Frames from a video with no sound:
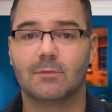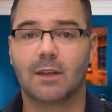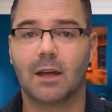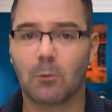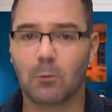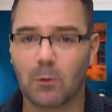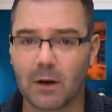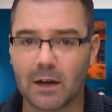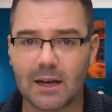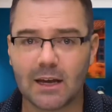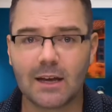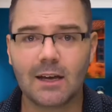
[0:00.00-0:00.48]

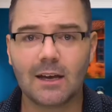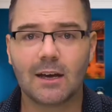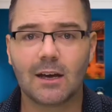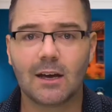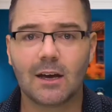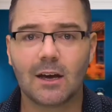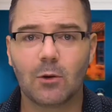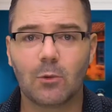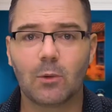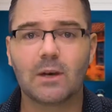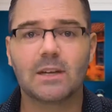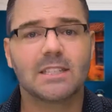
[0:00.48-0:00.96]
that
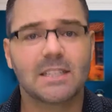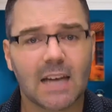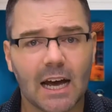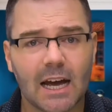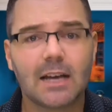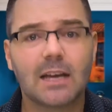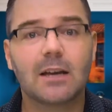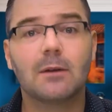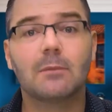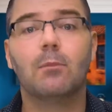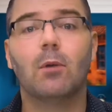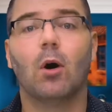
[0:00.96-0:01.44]
we
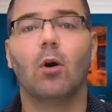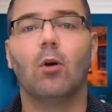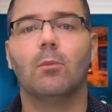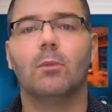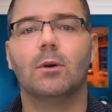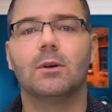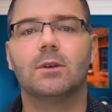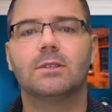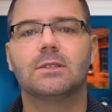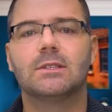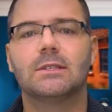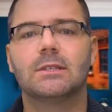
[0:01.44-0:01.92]
take a
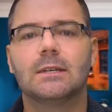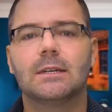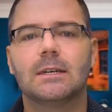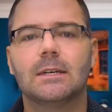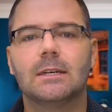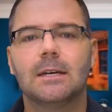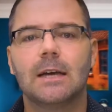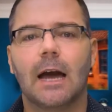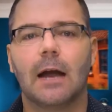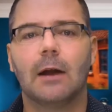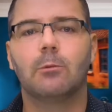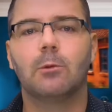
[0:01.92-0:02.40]
moment
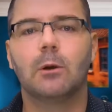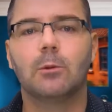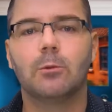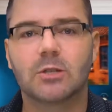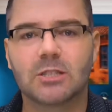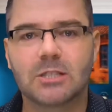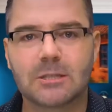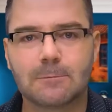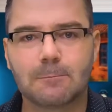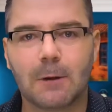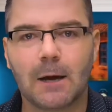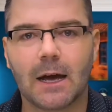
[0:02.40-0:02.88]
and we
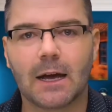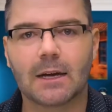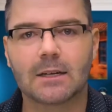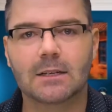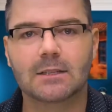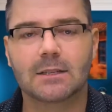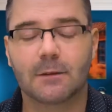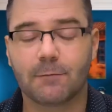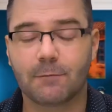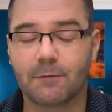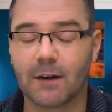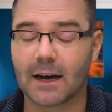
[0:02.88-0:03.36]

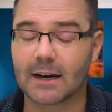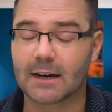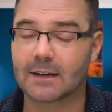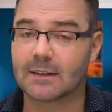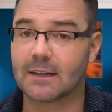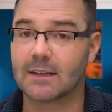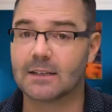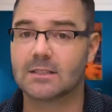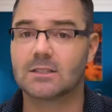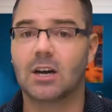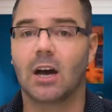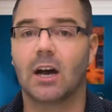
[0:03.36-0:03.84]
respect the
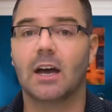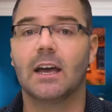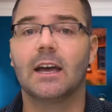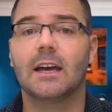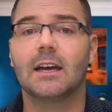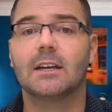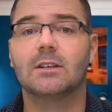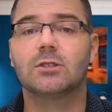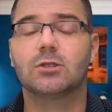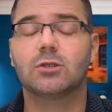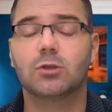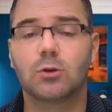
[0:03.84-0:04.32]
fact that
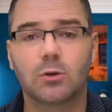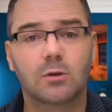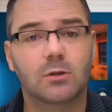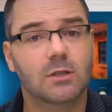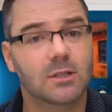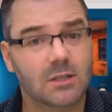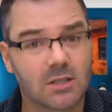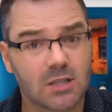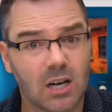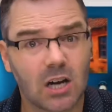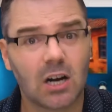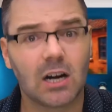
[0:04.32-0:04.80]
Diane
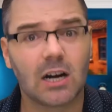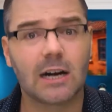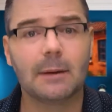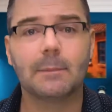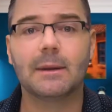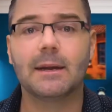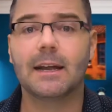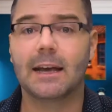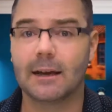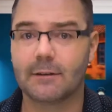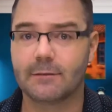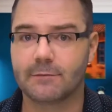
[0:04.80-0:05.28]
took the
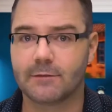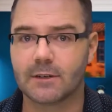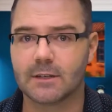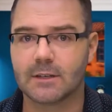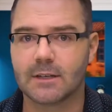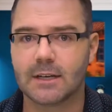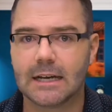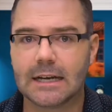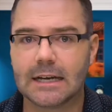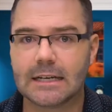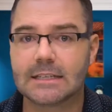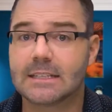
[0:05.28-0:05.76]
time and
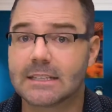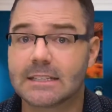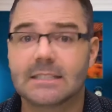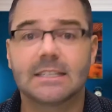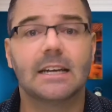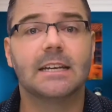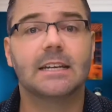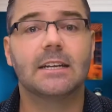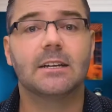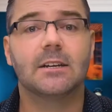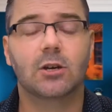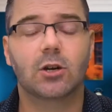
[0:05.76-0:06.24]
effort to
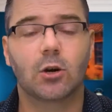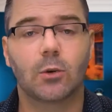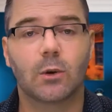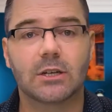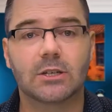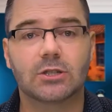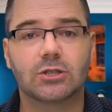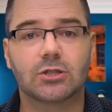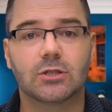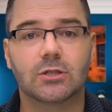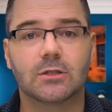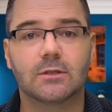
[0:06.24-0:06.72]
send in a
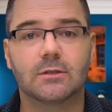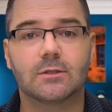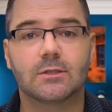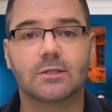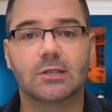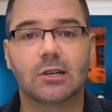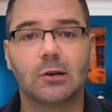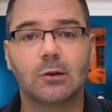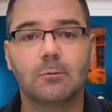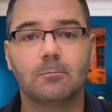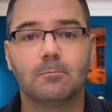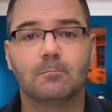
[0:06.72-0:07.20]
question.
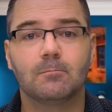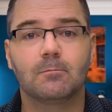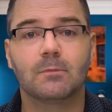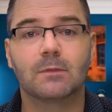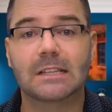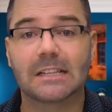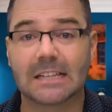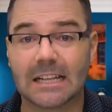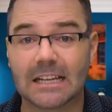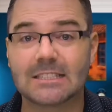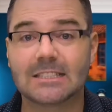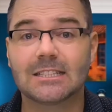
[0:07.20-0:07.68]
So
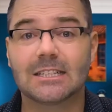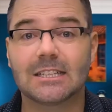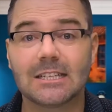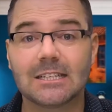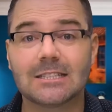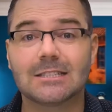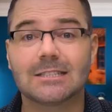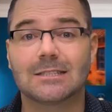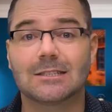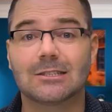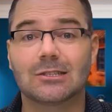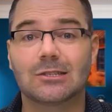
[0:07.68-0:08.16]
let's
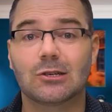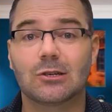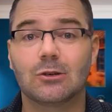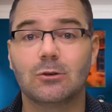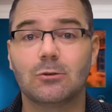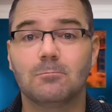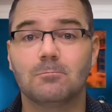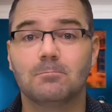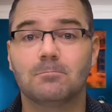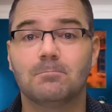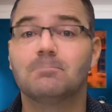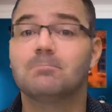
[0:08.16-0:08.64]
listen
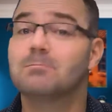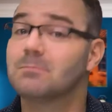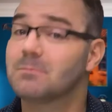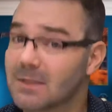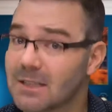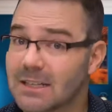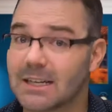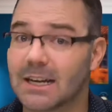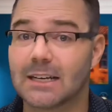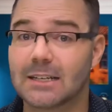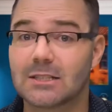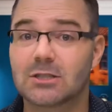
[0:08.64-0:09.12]
to
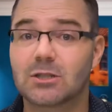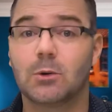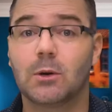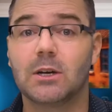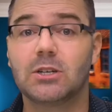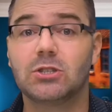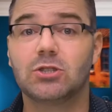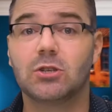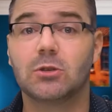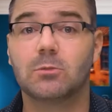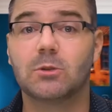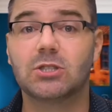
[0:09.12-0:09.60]
today's
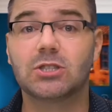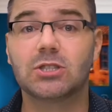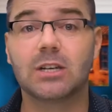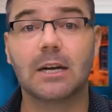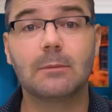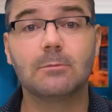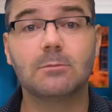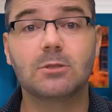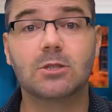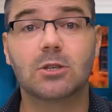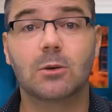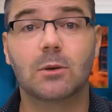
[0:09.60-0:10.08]
question,
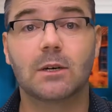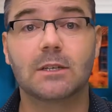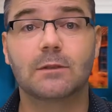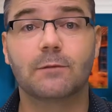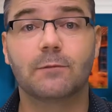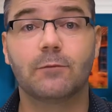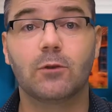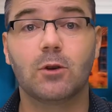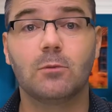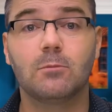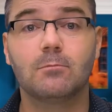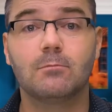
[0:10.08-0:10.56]
which comes to
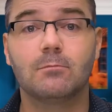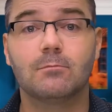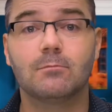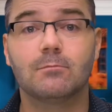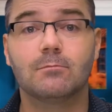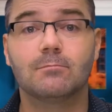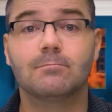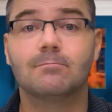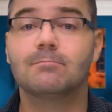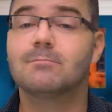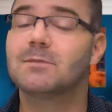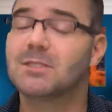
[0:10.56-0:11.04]
us from
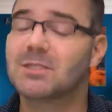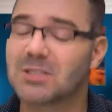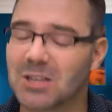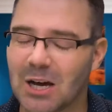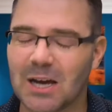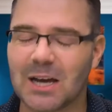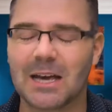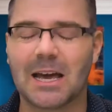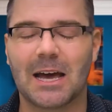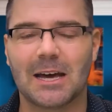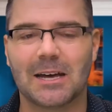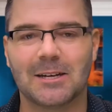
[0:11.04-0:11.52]

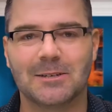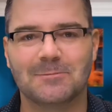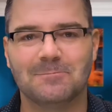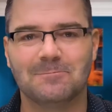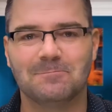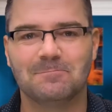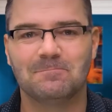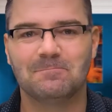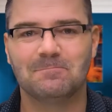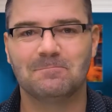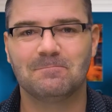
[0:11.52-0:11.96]
Diane.